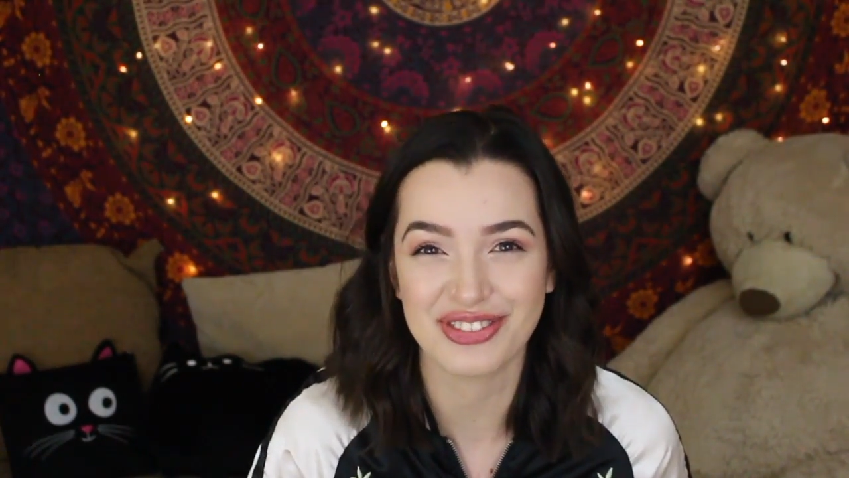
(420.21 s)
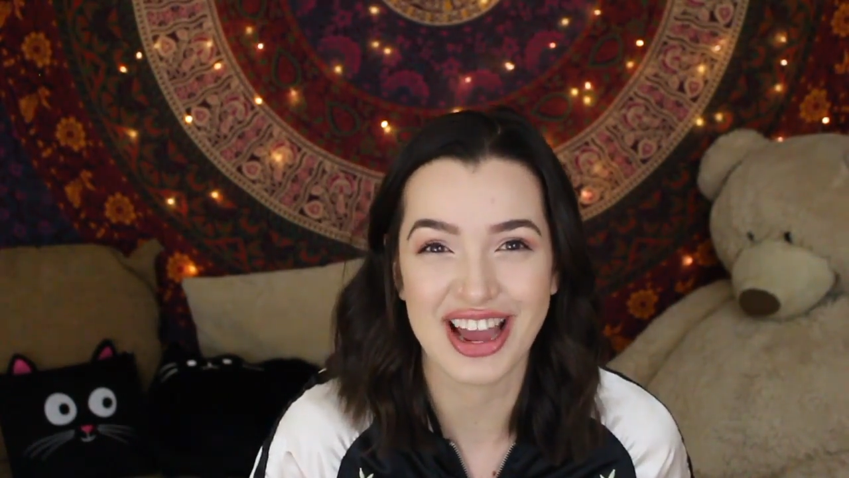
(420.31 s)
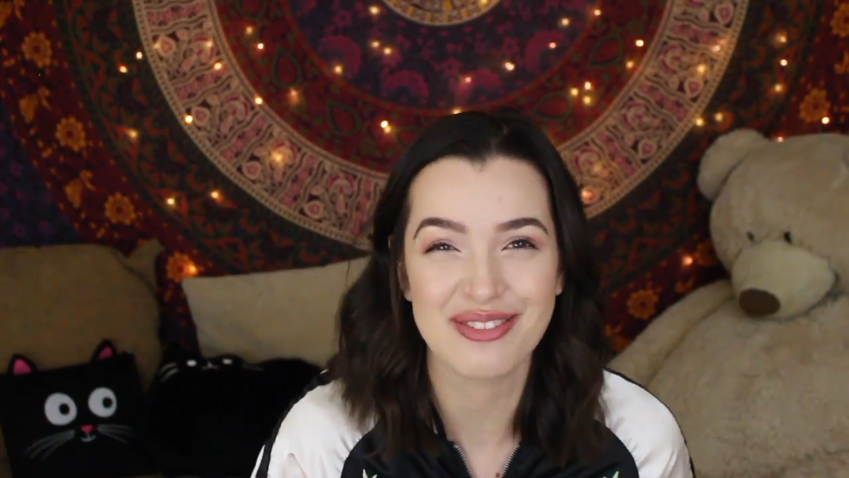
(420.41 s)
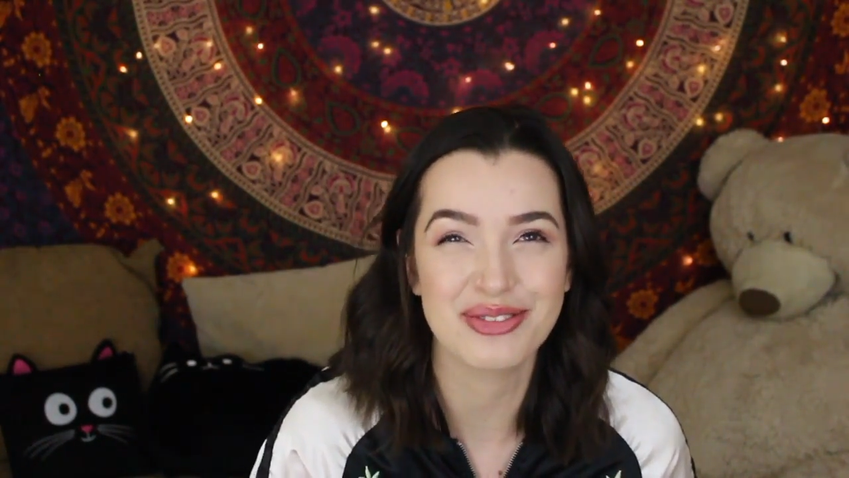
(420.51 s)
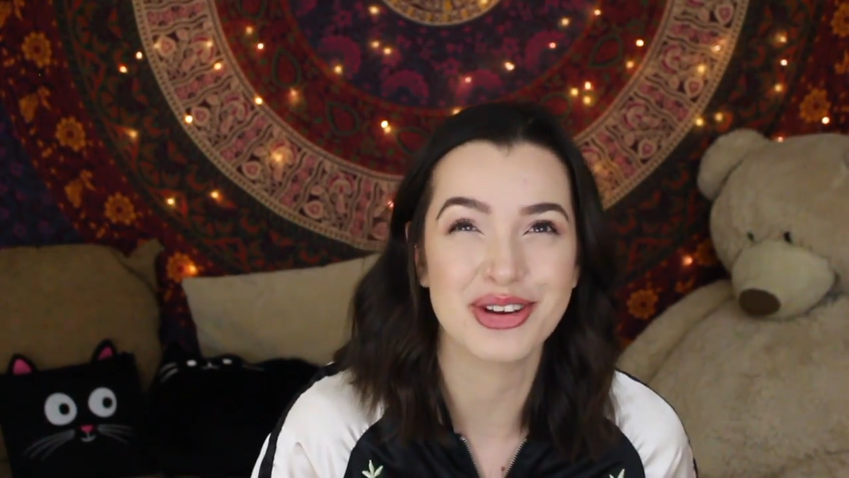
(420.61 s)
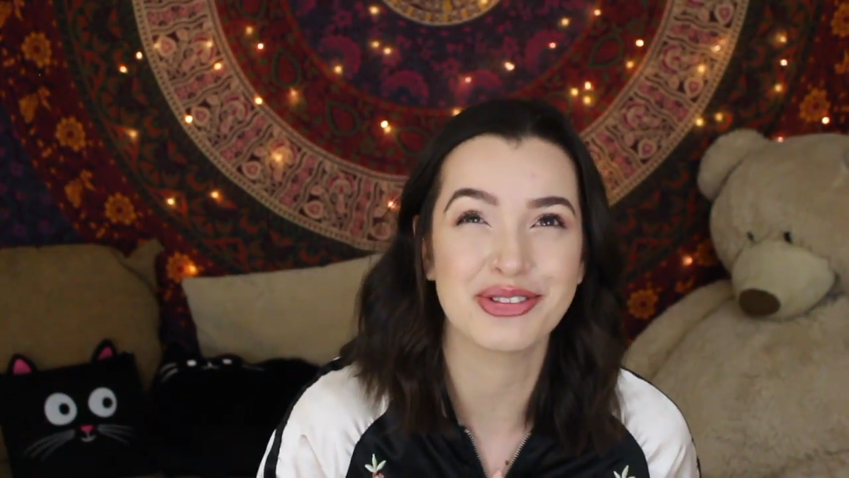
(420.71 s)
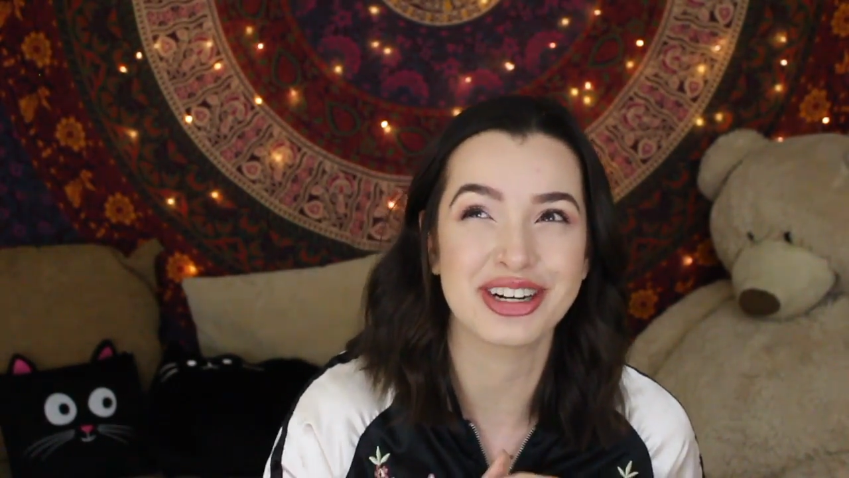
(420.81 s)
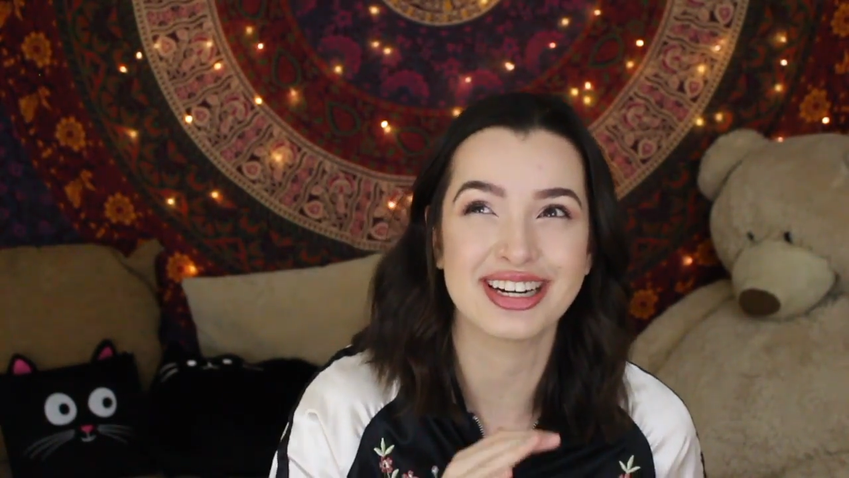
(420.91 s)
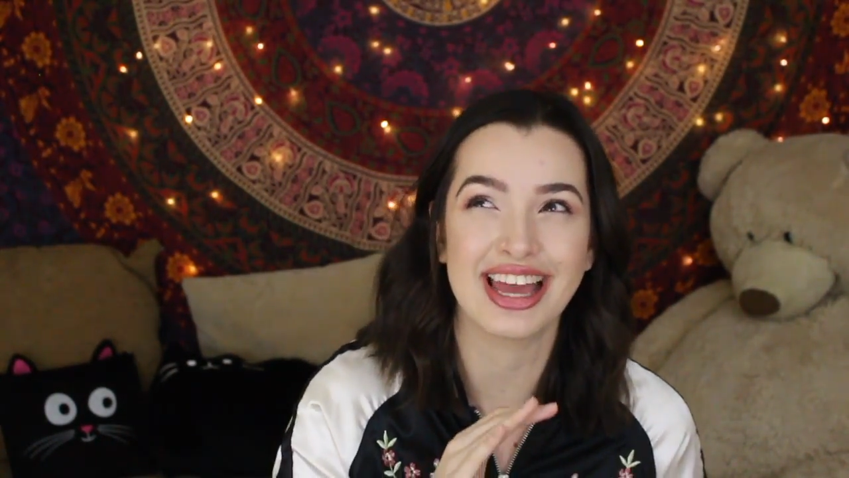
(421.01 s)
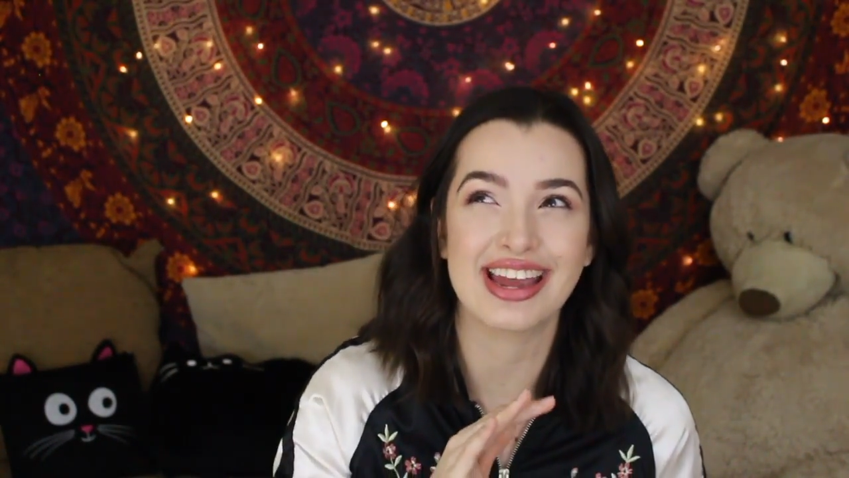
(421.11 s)
friend when we
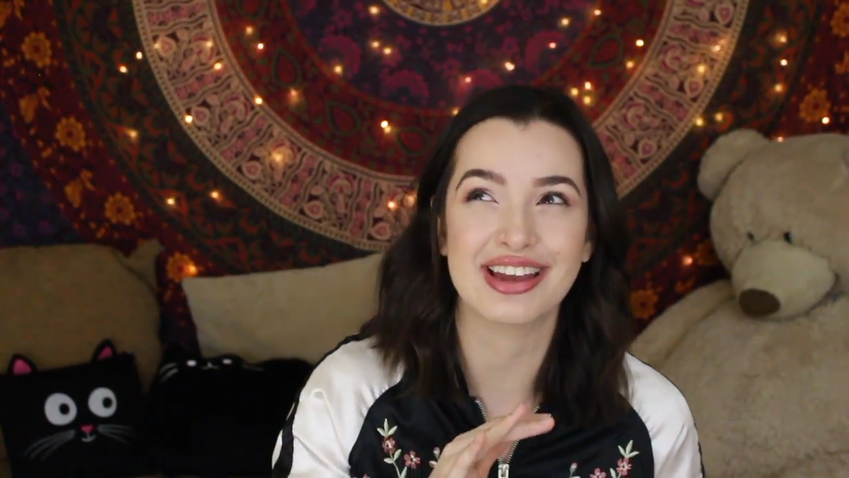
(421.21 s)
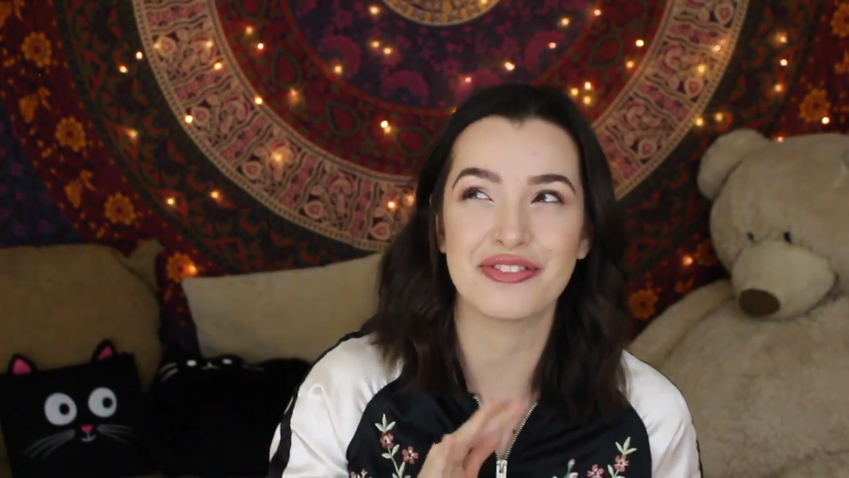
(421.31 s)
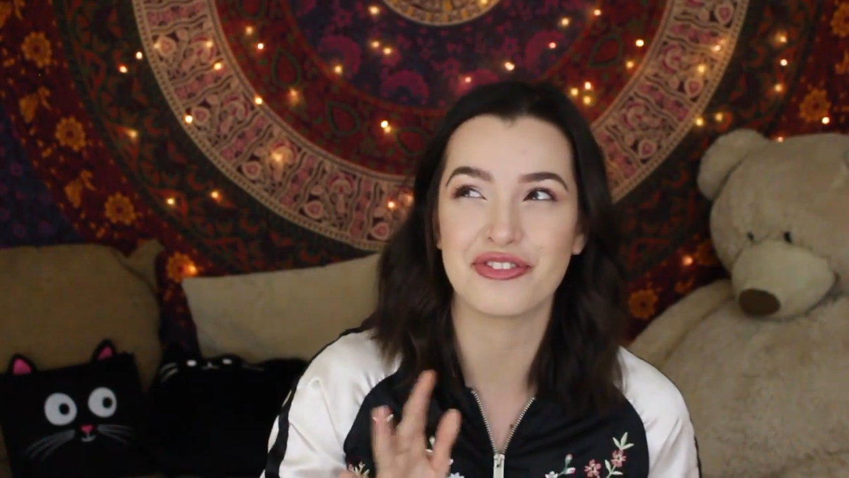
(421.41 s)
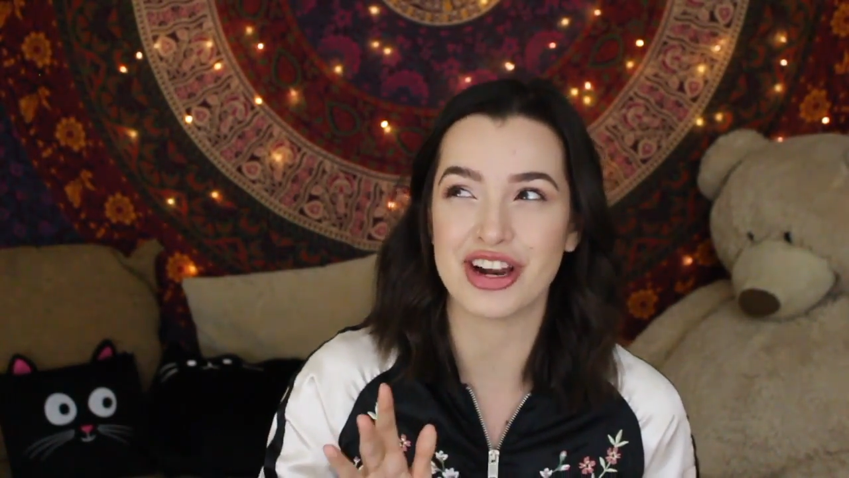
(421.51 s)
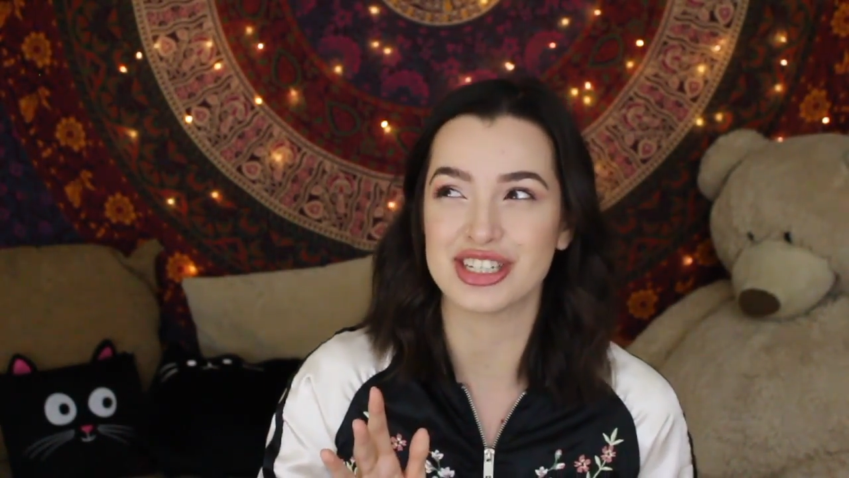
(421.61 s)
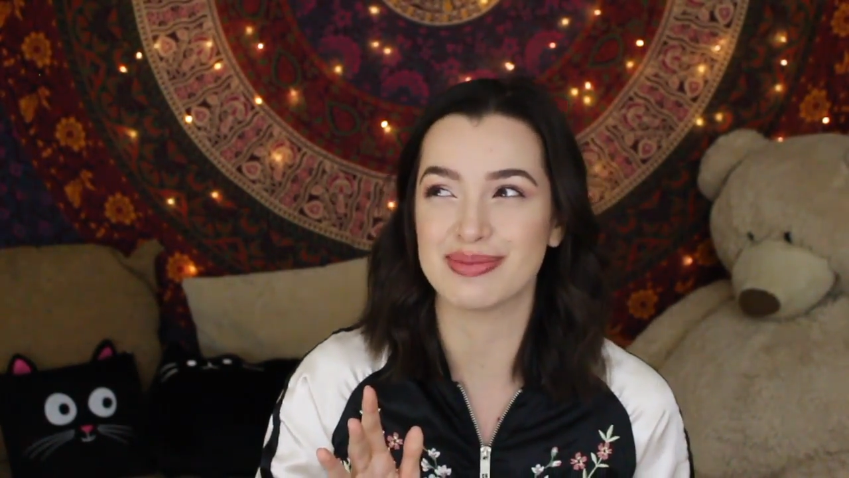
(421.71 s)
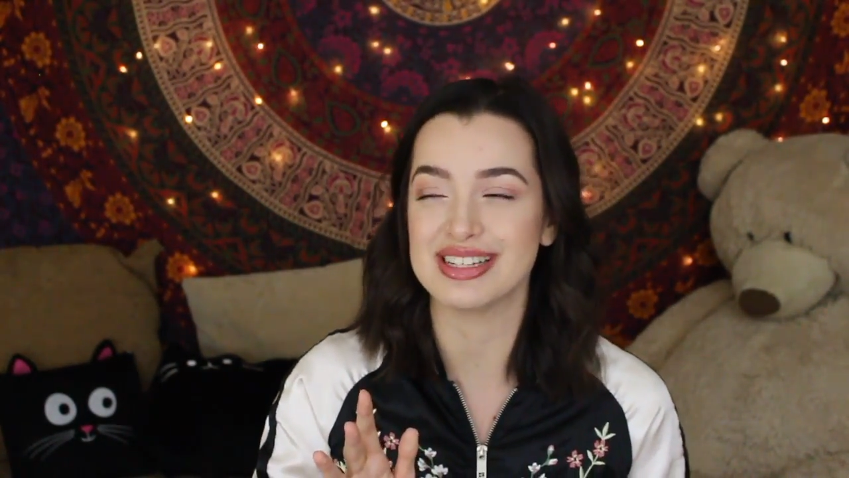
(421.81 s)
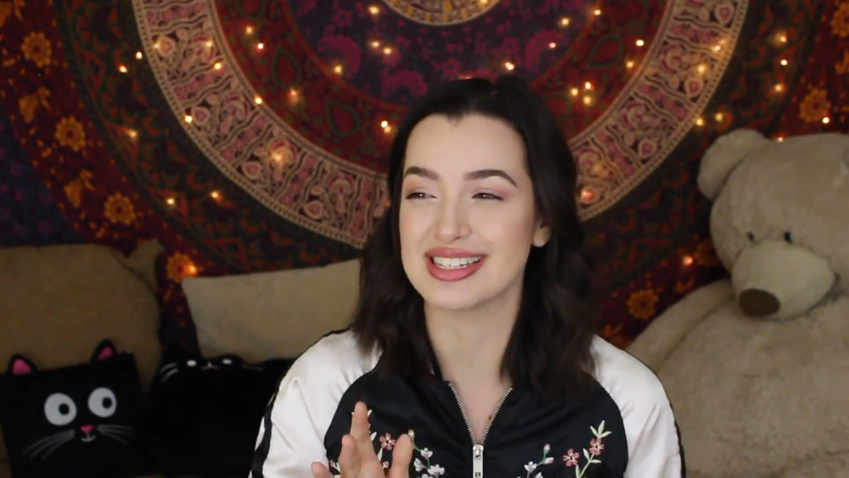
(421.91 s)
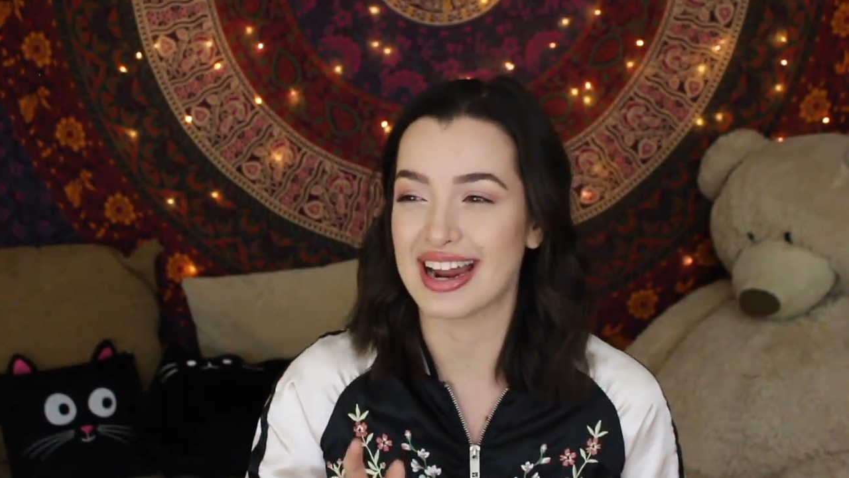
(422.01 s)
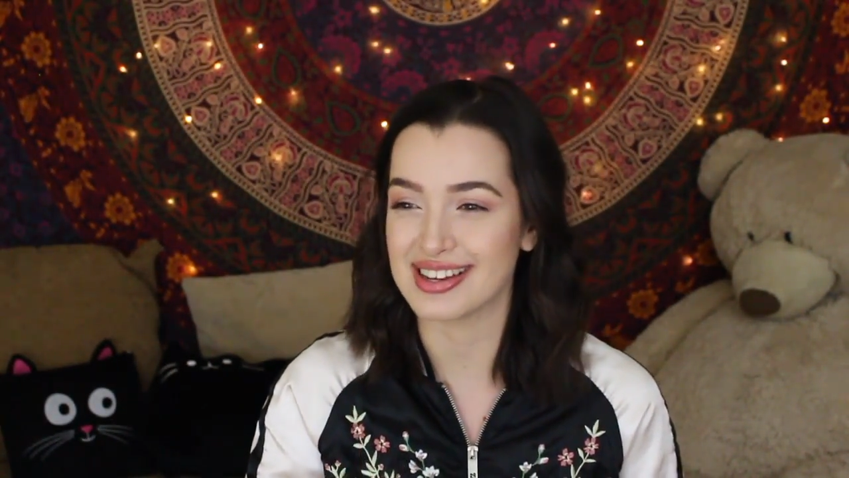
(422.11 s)
were like
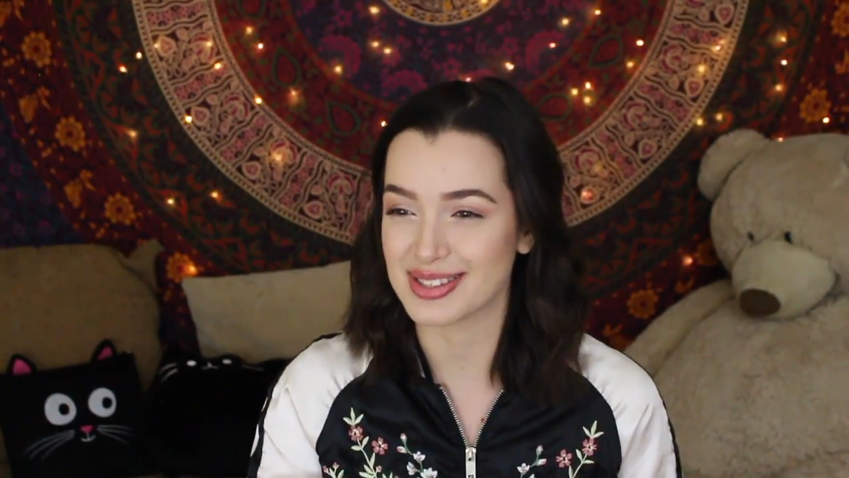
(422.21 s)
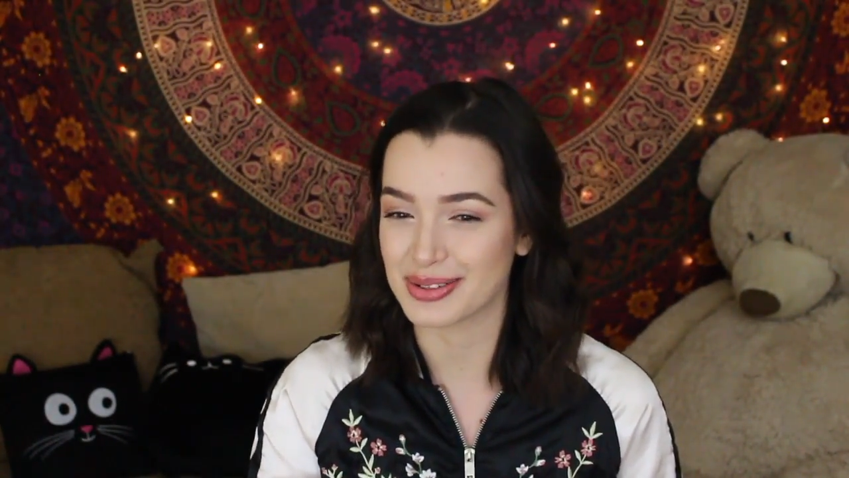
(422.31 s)
freshmen in high